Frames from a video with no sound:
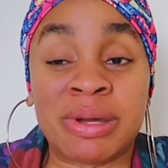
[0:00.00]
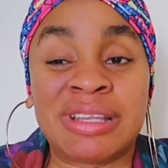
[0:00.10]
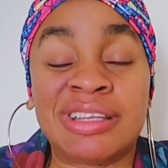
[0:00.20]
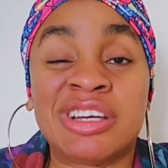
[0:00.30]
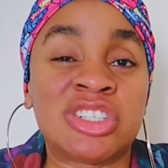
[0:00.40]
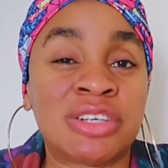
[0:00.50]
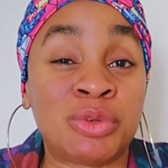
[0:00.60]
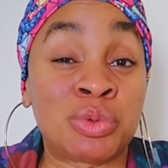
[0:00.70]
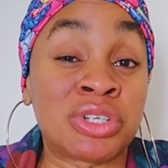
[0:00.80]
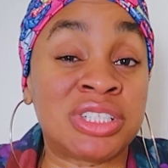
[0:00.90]
I think because of the
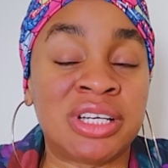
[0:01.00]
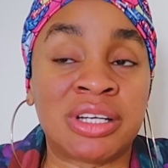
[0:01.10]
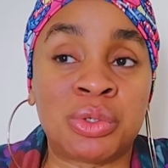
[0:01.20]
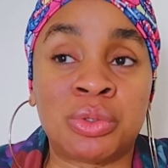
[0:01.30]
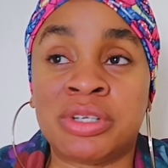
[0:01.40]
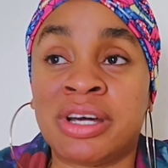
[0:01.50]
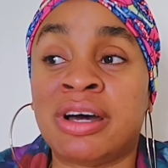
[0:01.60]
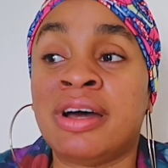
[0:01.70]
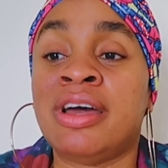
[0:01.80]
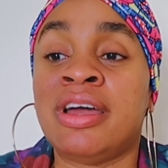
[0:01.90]
words he had called her
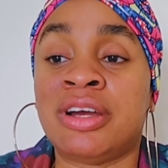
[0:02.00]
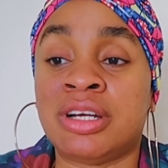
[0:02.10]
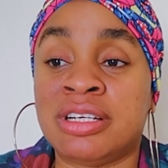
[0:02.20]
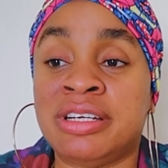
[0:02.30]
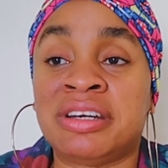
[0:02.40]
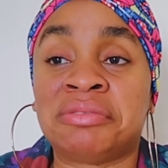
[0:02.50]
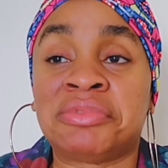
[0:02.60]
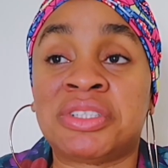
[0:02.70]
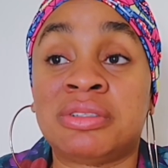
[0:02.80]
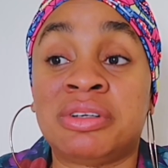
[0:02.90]
earlier.
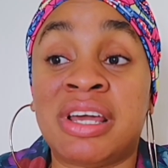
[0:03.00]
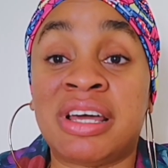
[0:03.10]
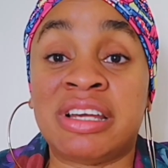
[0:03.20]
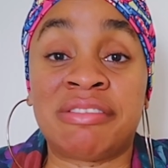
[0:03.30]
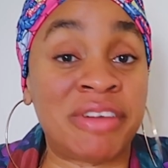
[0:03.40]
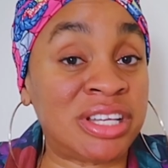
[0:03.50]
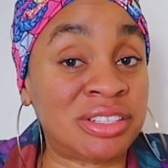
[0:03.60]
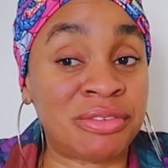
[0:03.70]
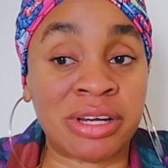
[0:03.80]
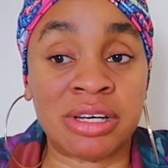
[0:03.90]
So yeah, they're fighting
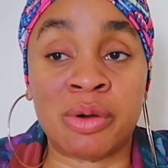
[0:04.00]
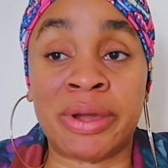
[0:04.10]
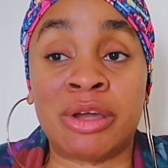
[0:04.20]
right now.